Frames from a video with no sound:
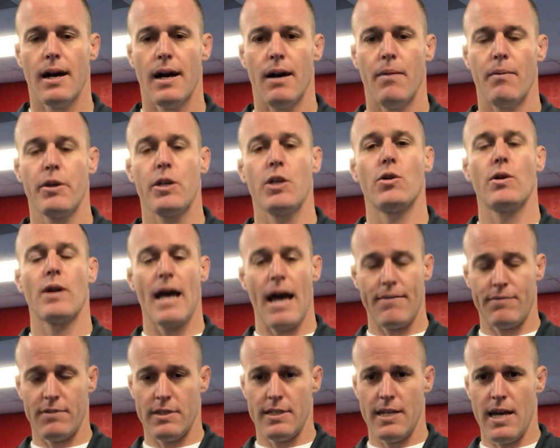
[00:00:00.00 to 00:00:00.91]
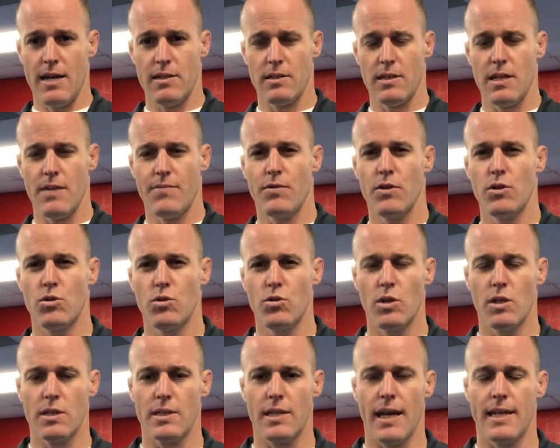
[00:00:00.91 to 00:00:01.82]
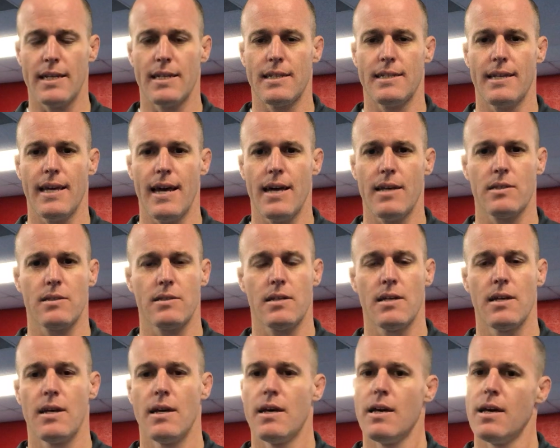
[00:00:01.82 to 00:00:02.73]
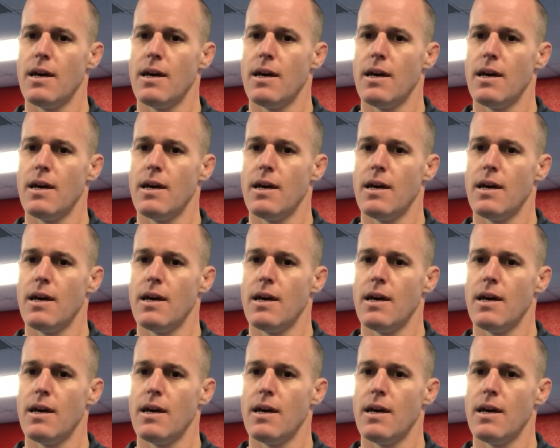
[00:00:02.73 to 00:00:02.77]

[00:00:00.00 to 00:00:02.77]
But you don't have to test. If you do decide to test,